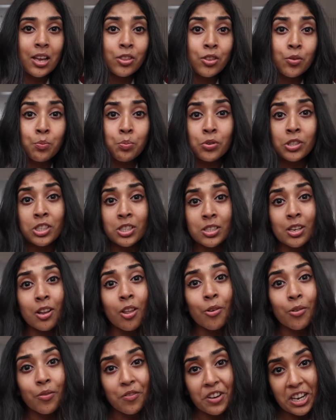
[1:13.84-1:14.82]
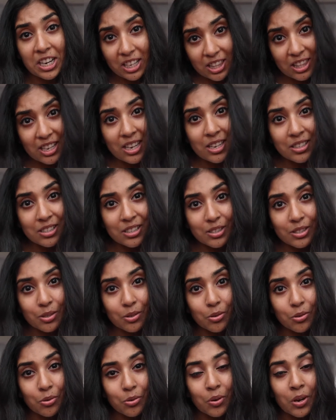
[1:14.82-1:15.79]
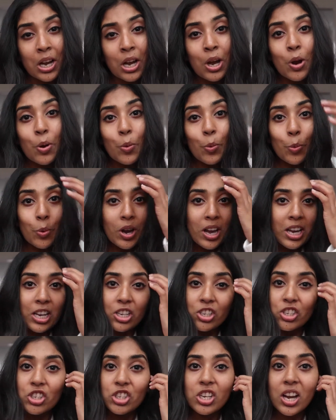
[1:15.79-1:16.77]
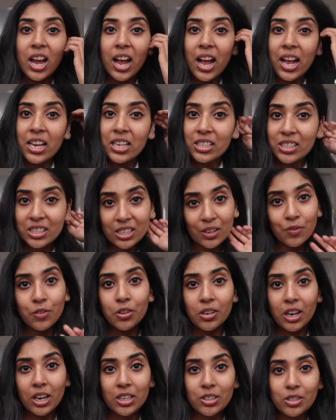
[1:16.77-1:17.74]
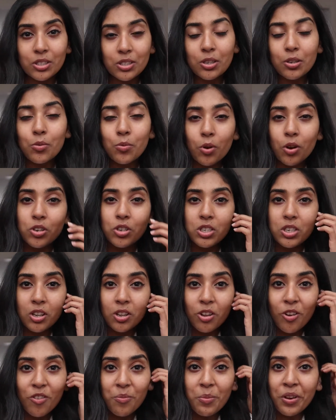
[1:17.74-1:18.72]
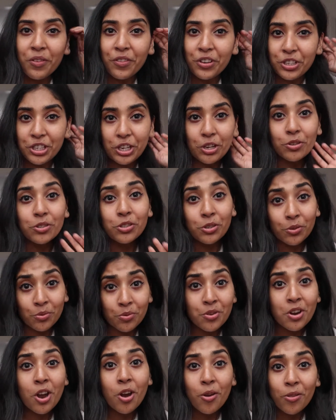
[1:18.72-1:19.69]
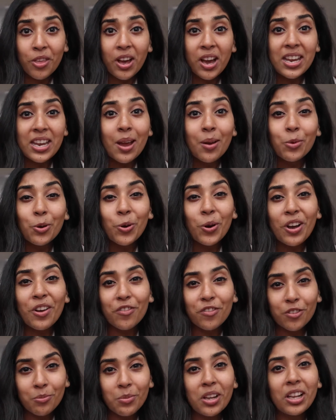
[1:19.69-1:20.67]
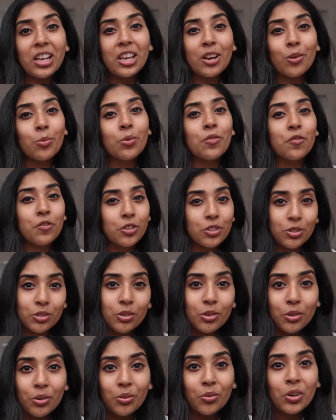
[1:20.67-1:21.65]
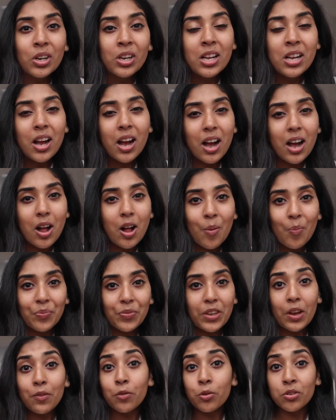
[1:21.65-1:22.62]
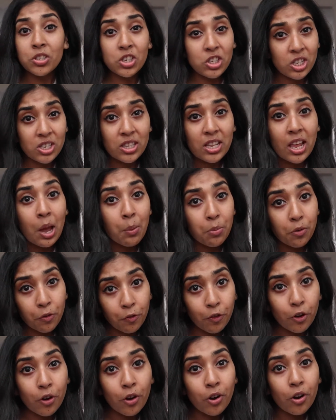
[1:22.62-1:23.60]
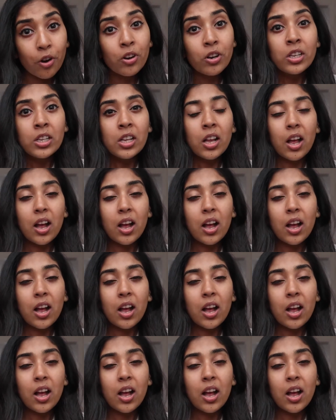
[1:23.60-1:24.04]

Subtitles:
the Bristol Old Vic Theatre School, which, as if you guys do watch a lot of my videos, you'll know that I am quite familiar with the school. I've auditioned there before,